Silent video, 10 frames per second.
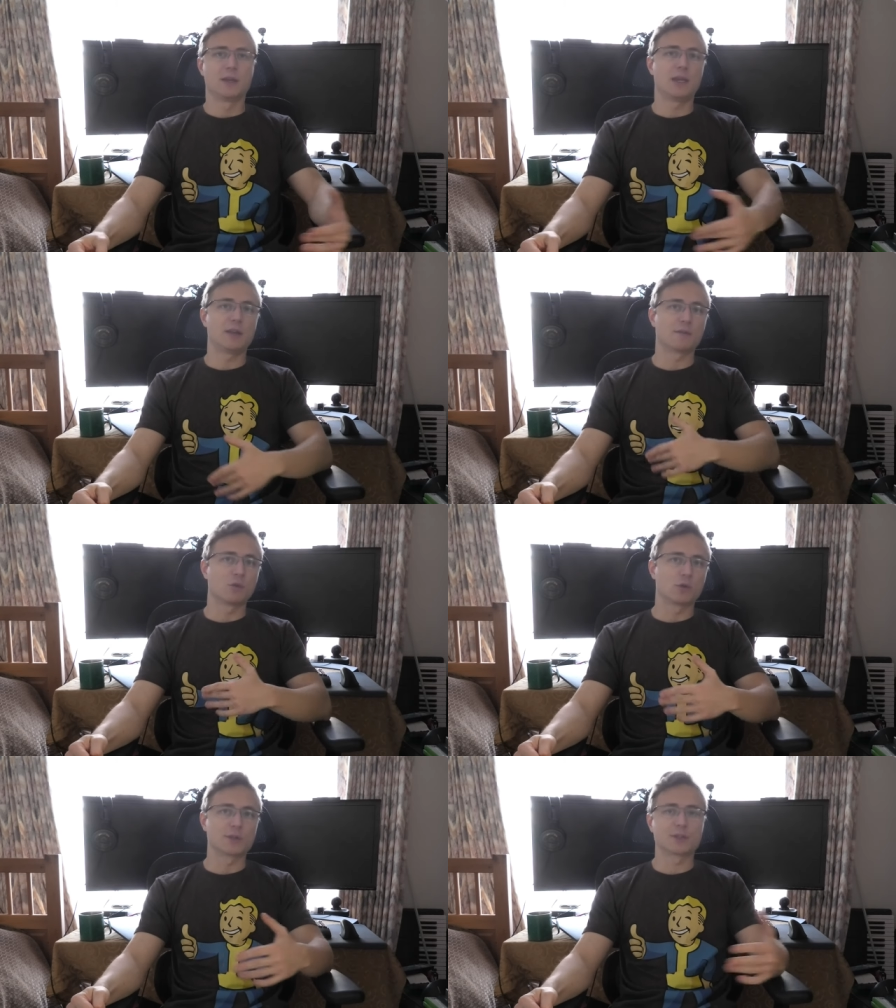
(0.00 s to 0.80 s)
And of
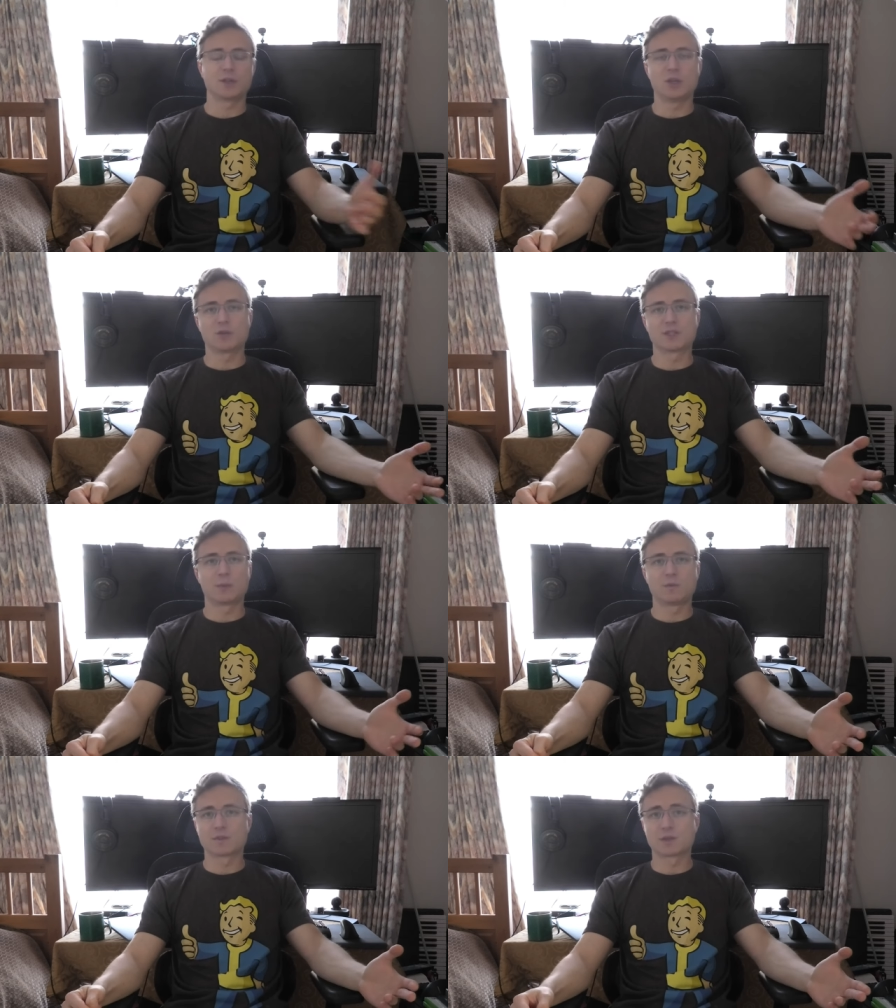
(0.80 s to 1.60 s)
course, you know,
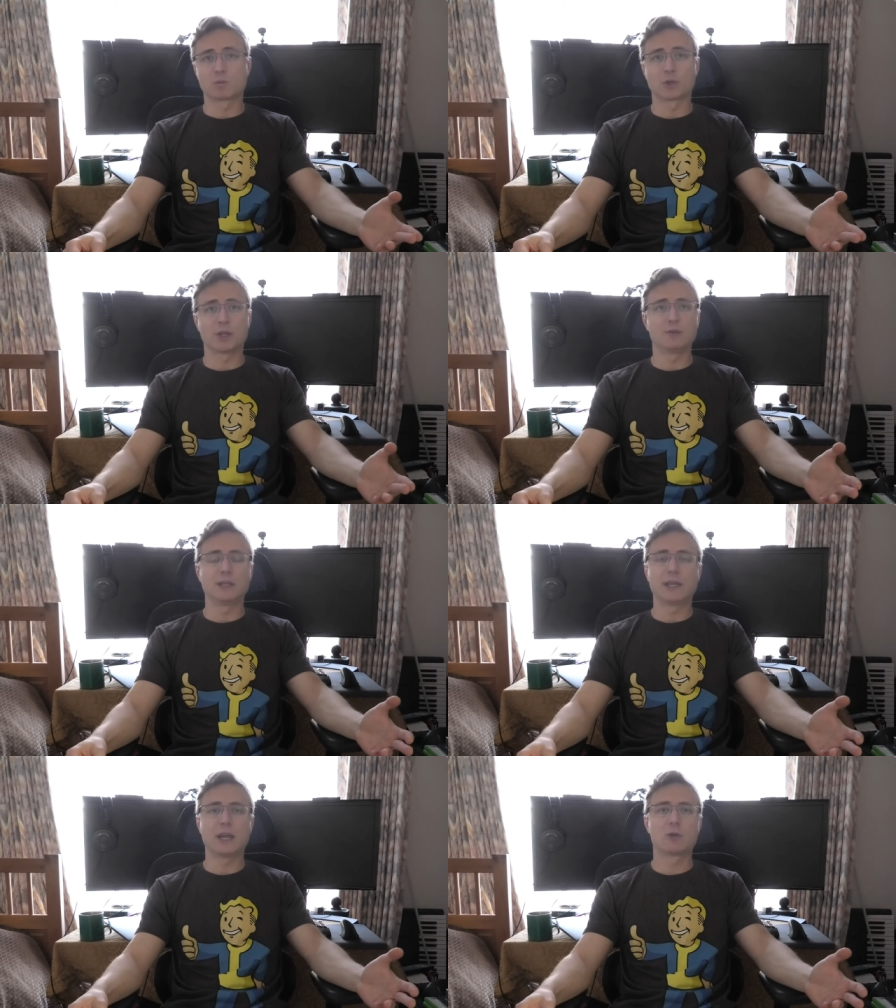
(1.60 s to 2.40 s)
some of us are working
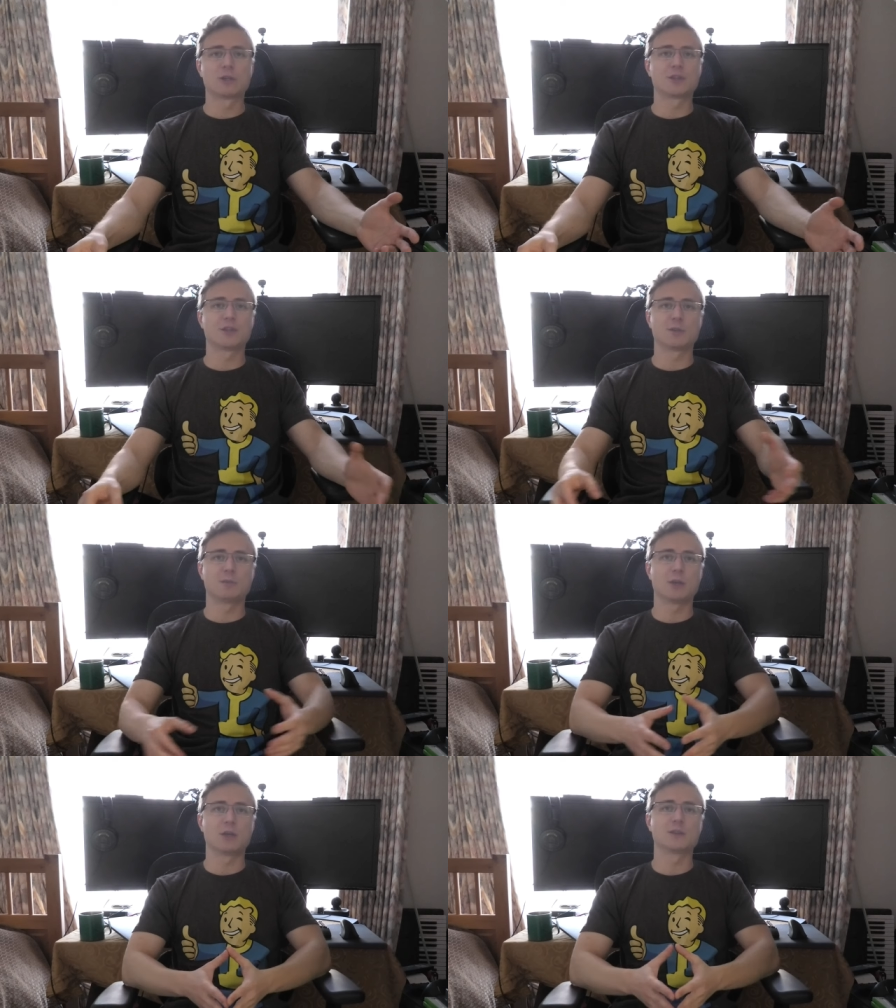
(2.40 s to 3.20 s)
late hours just
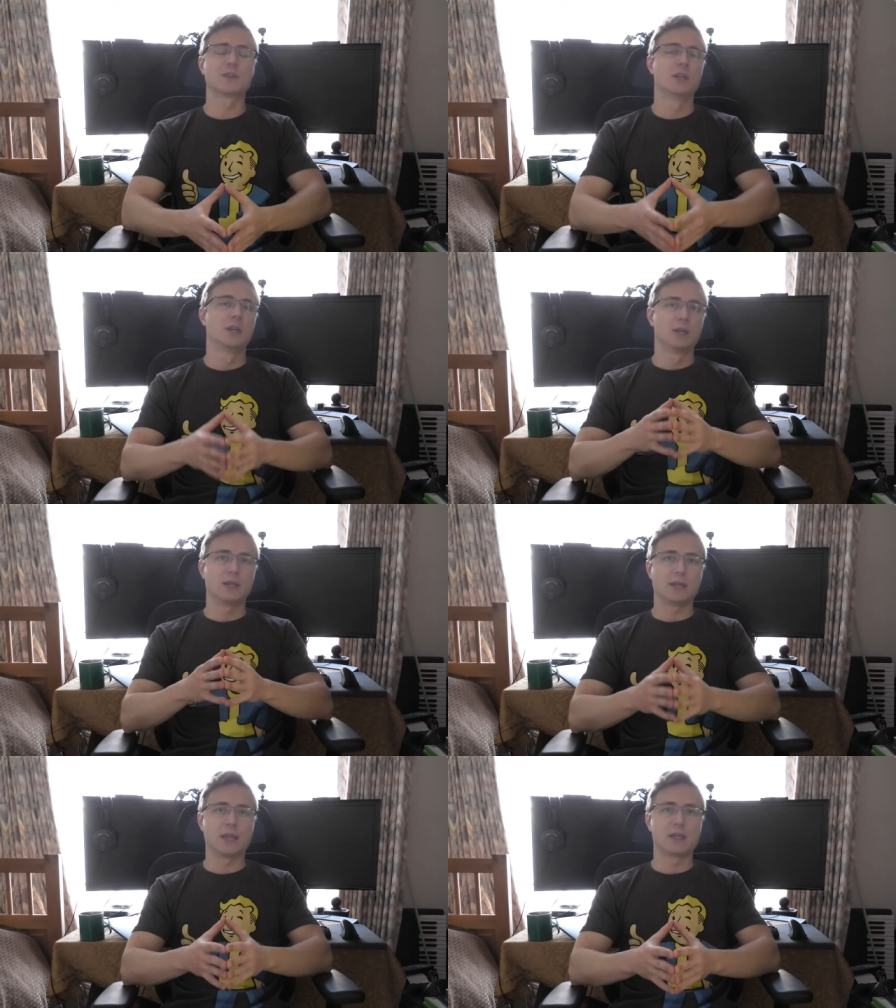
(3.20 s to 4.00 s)
because,
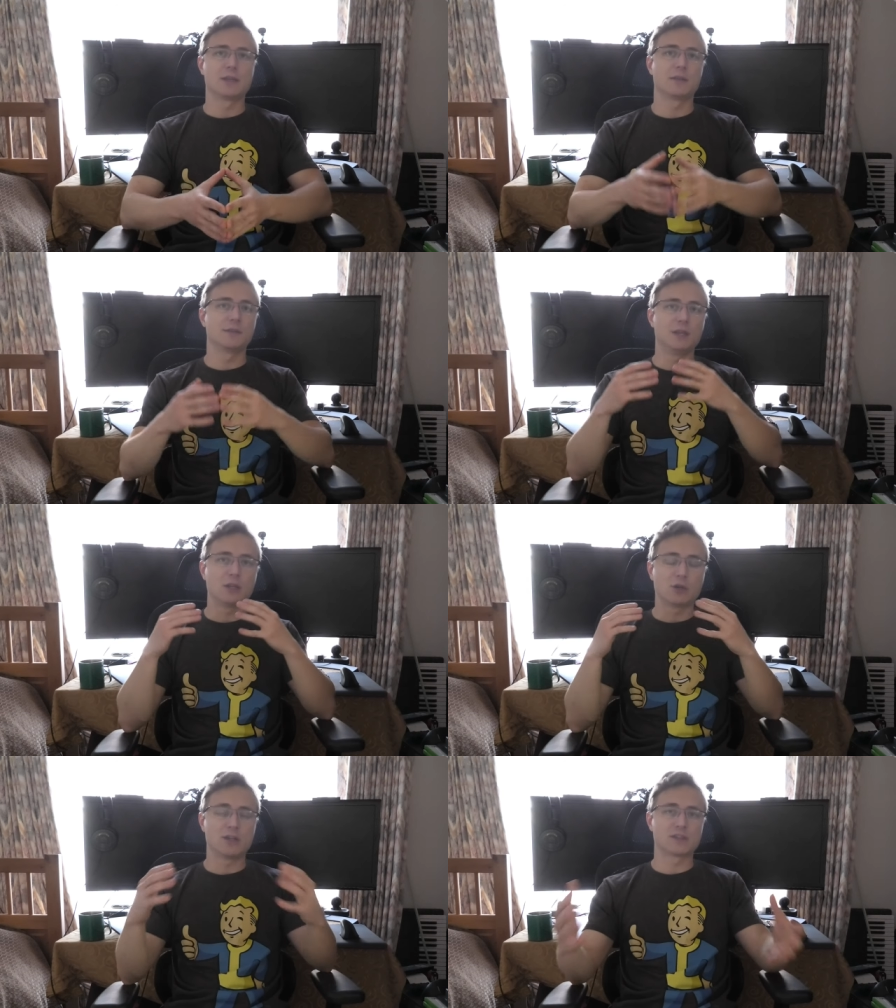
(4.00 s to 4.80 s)
again, the
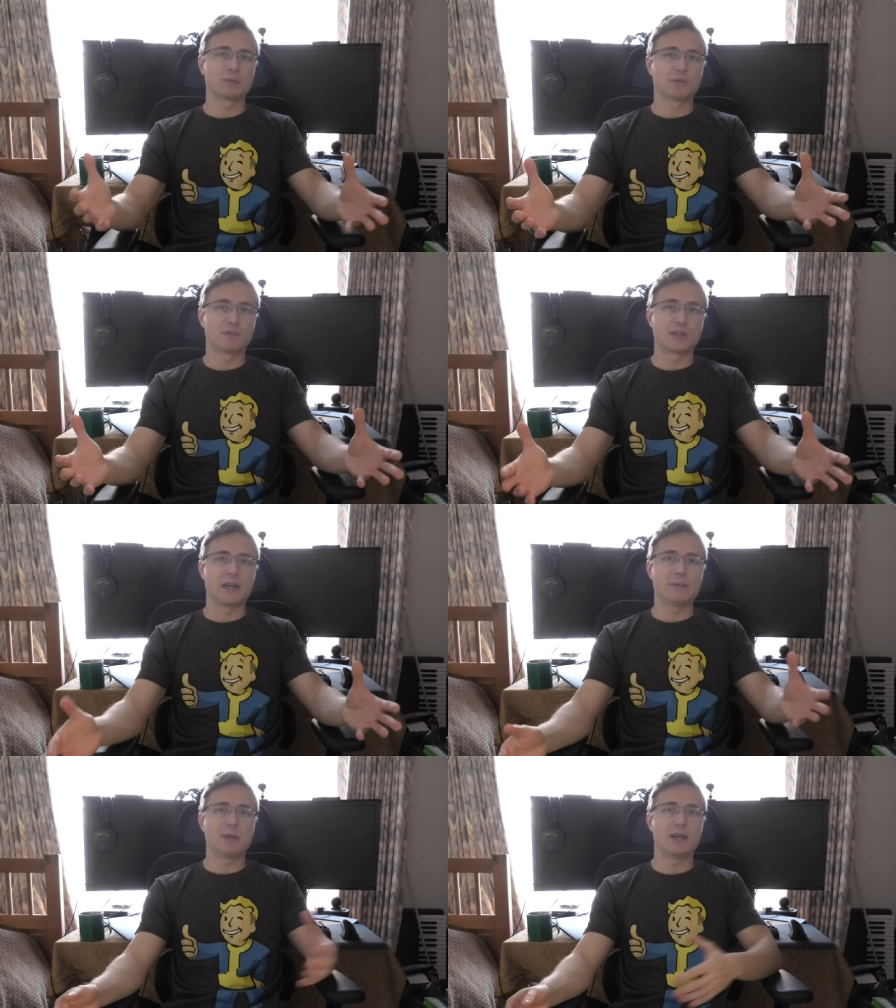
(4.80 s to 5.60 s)
concept of
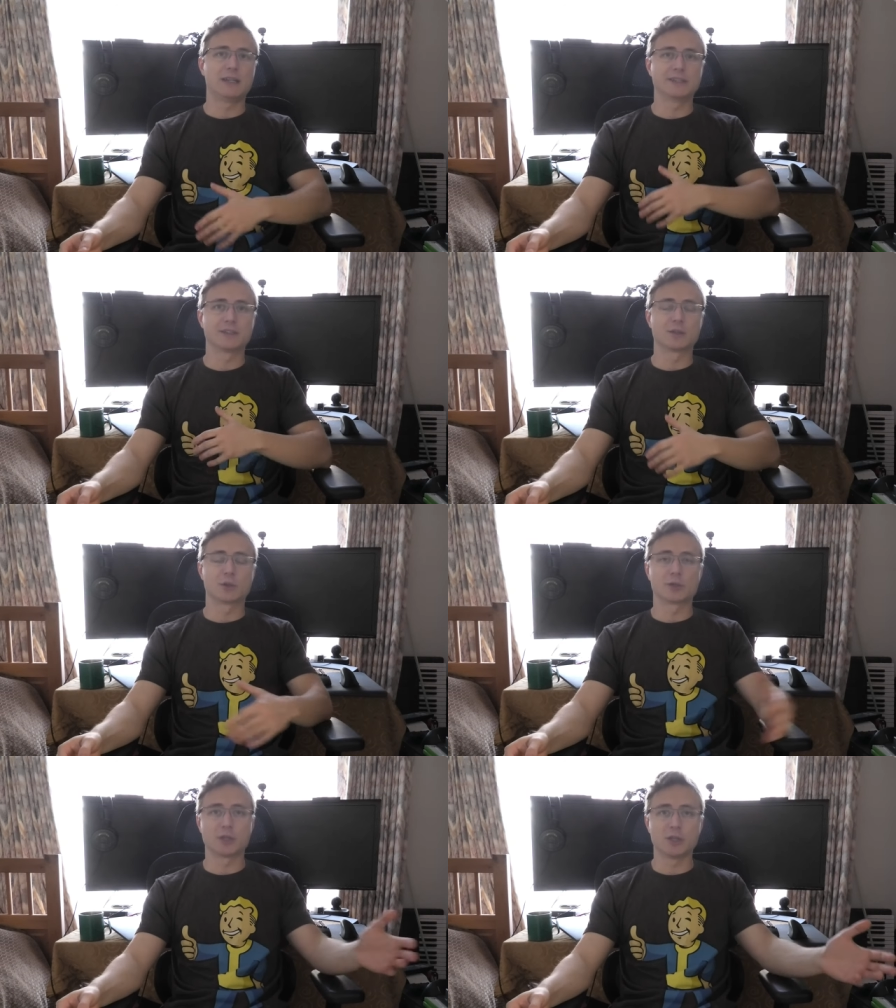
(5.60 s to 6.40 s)
time has
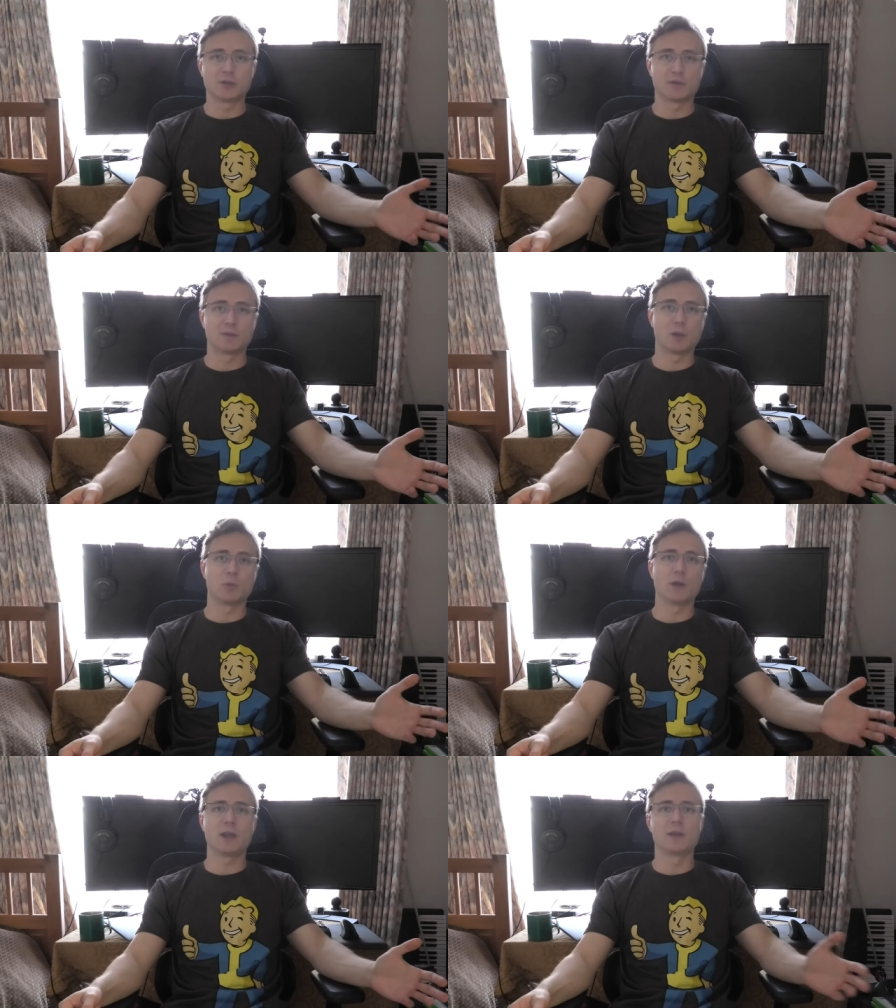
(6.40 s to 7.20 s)
largely drifted
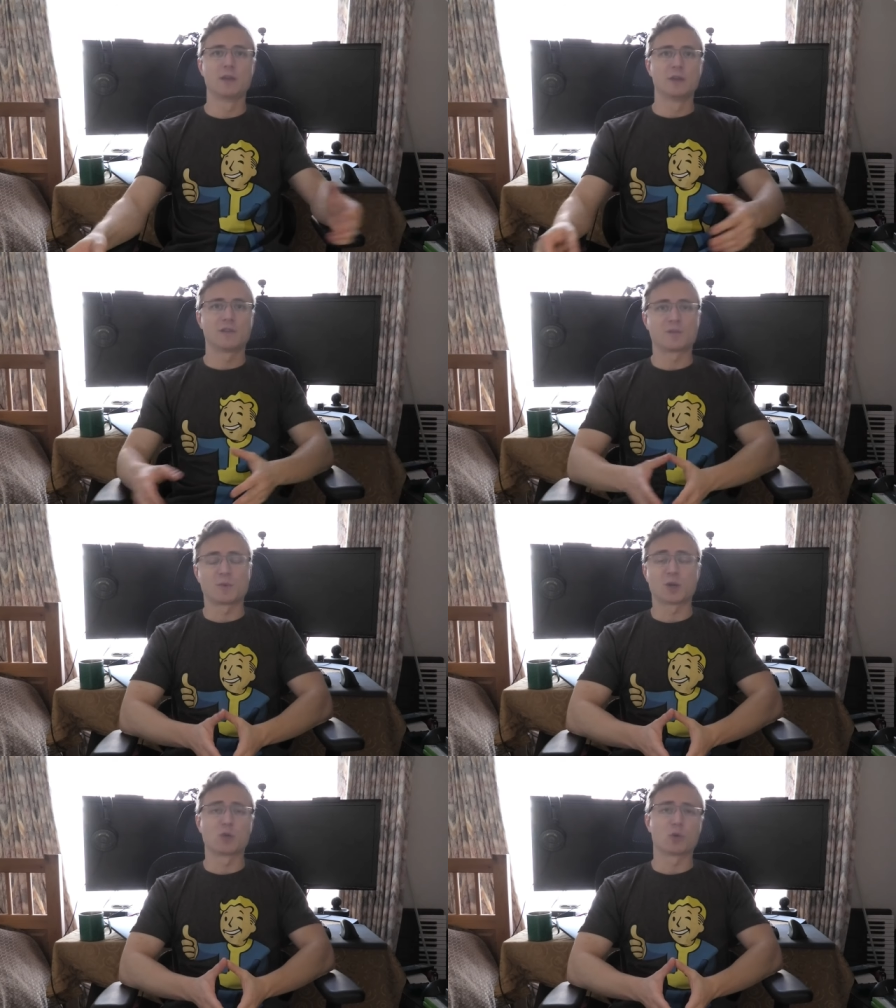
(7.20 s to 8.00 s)
away from
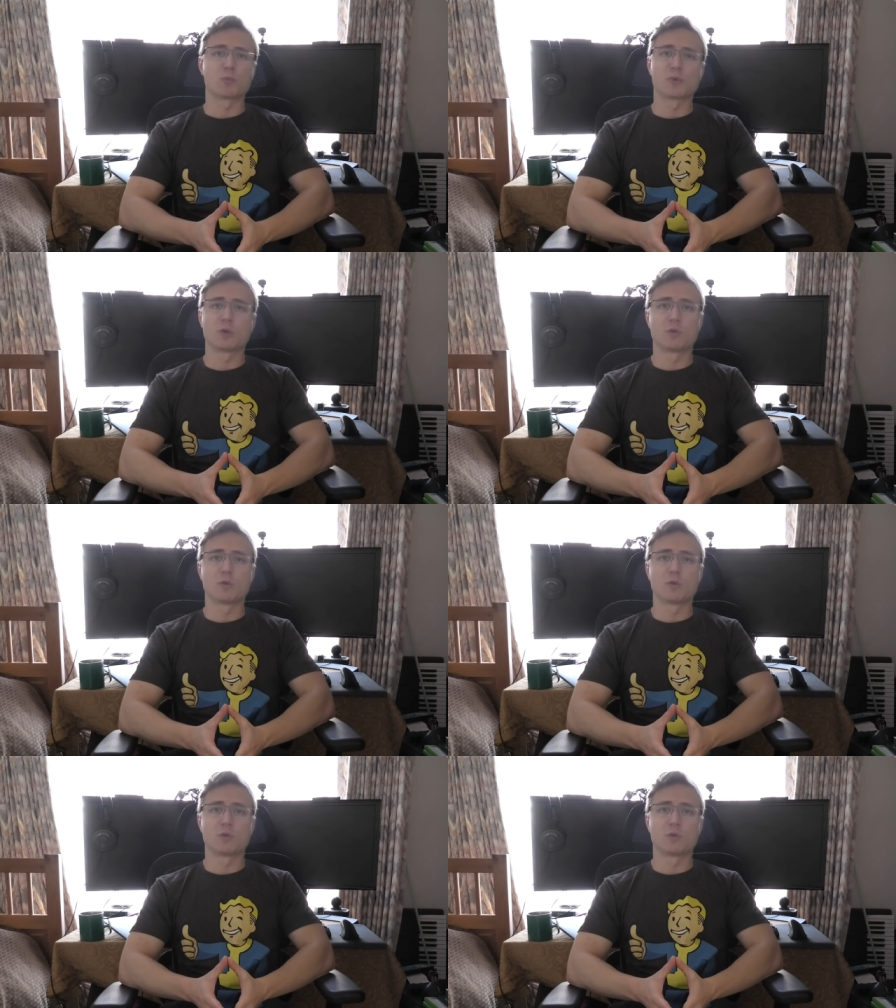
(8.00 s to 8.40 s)
our corporate